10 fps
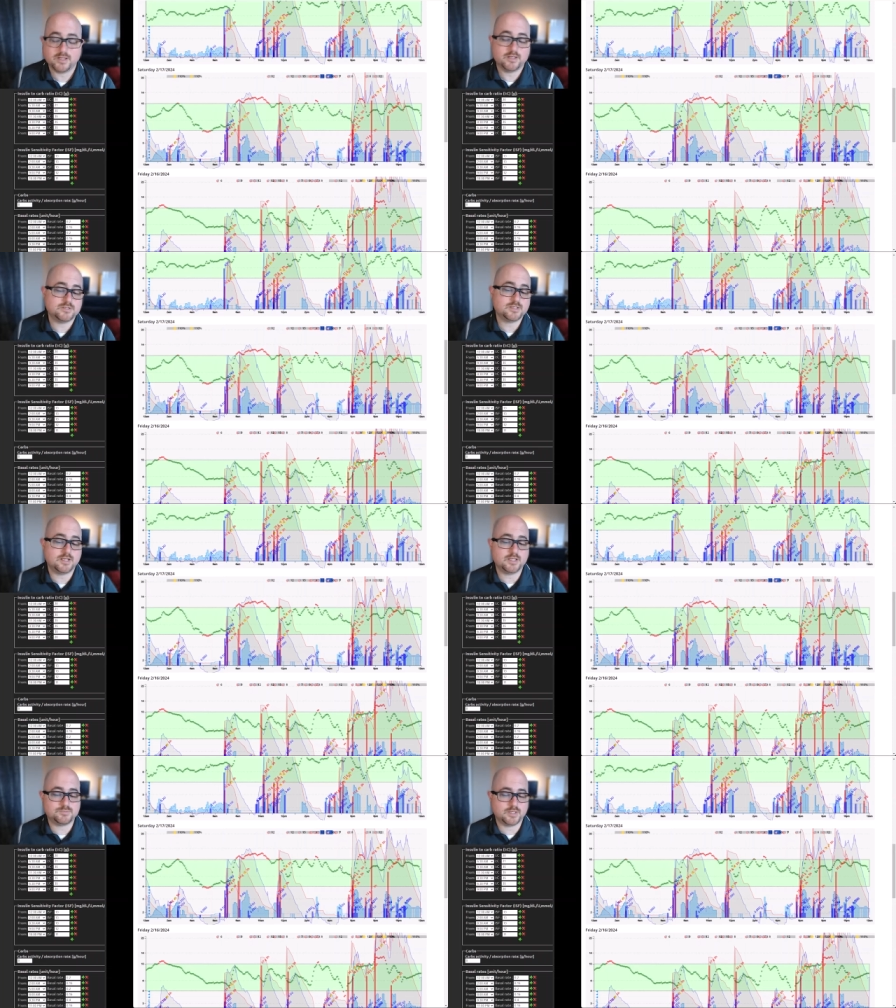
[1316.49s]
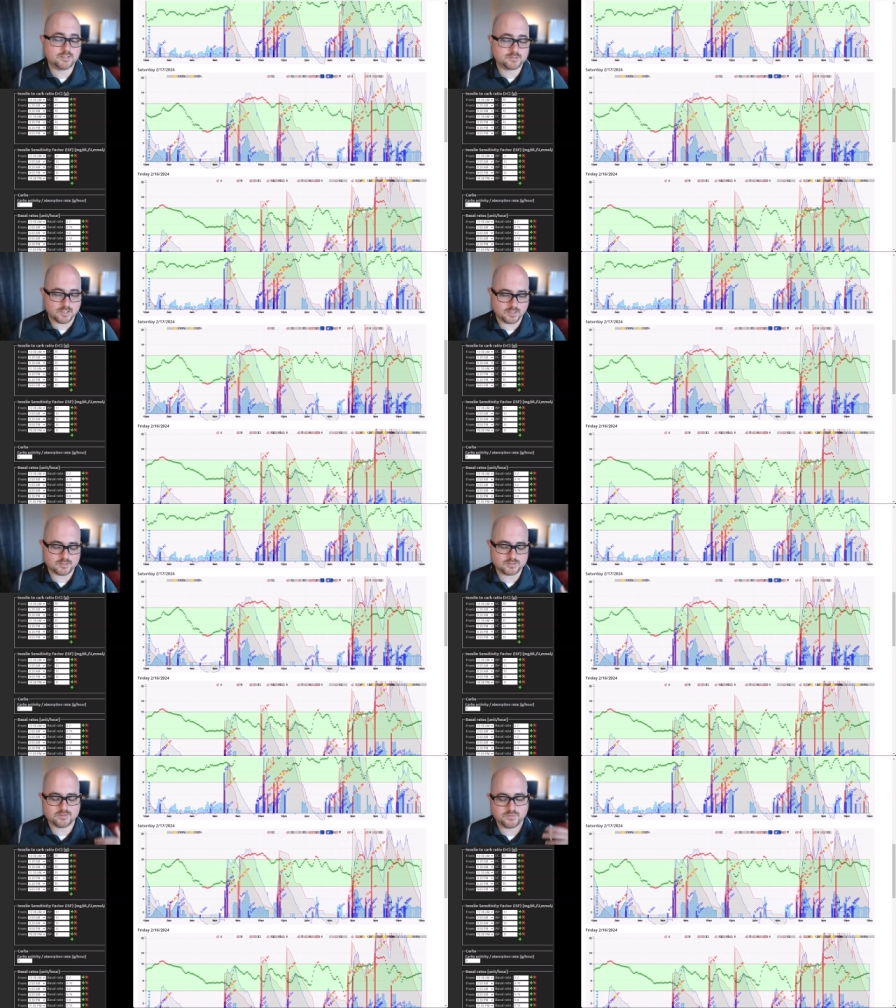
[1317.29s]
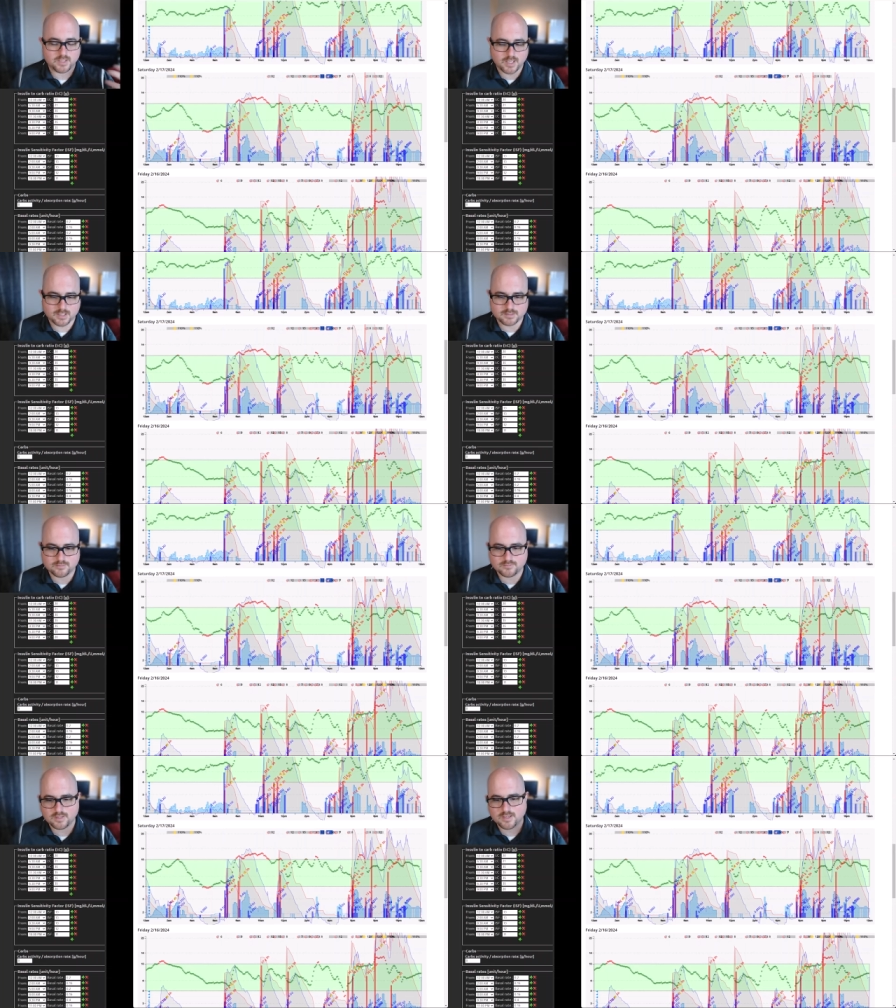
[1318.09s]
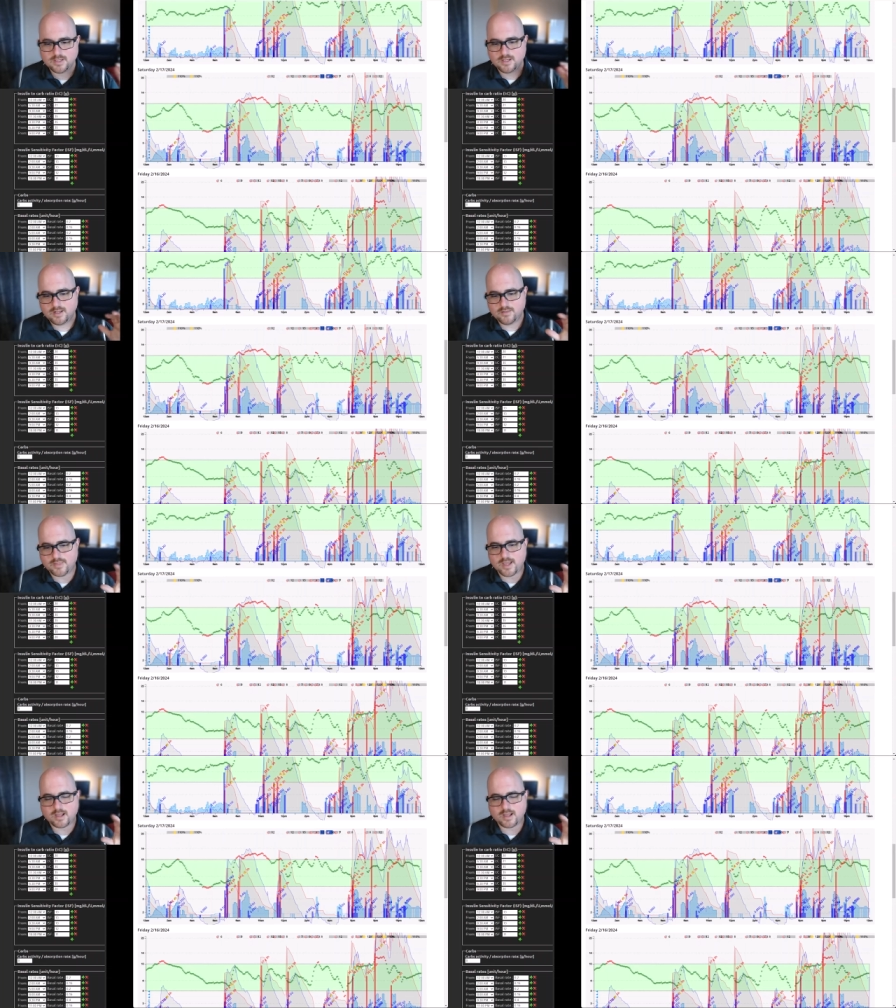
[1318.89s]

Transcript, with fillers: And you say he's playing soccer, so he's being active. Yeah. That